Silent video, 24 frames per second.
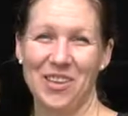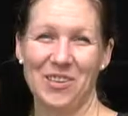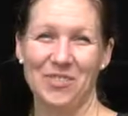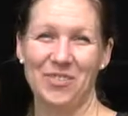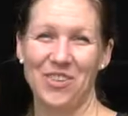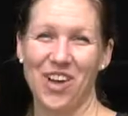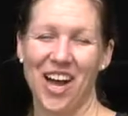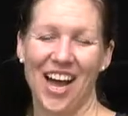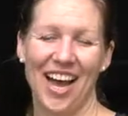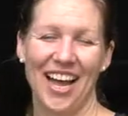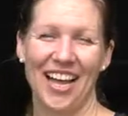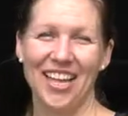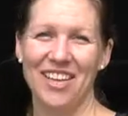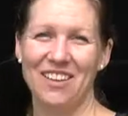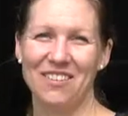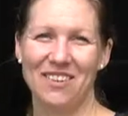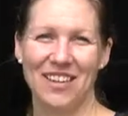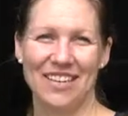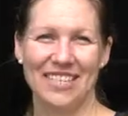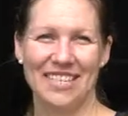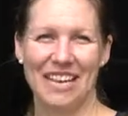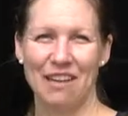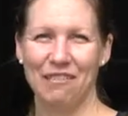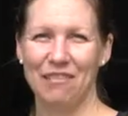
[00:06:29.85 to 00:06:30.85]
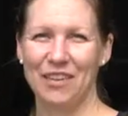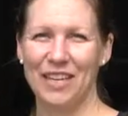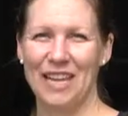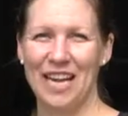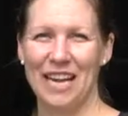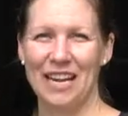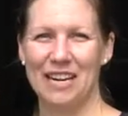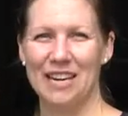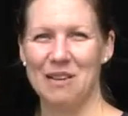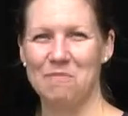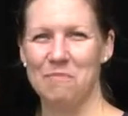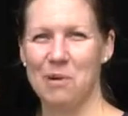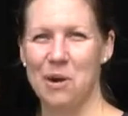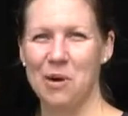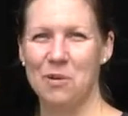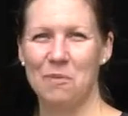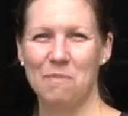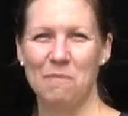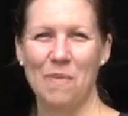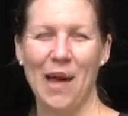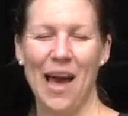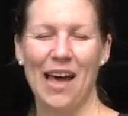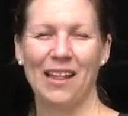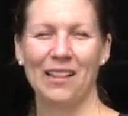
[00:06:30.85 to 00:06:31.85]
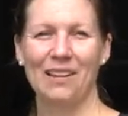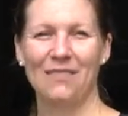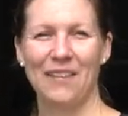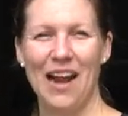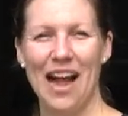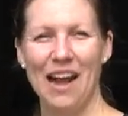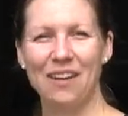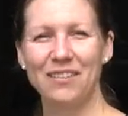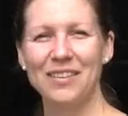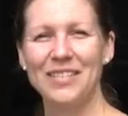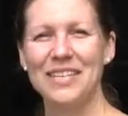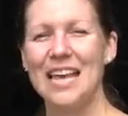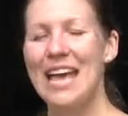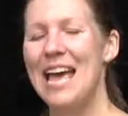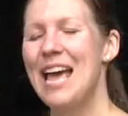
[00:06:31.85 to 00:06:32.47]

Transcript: you die. You can definitely get in a boat and paddle around.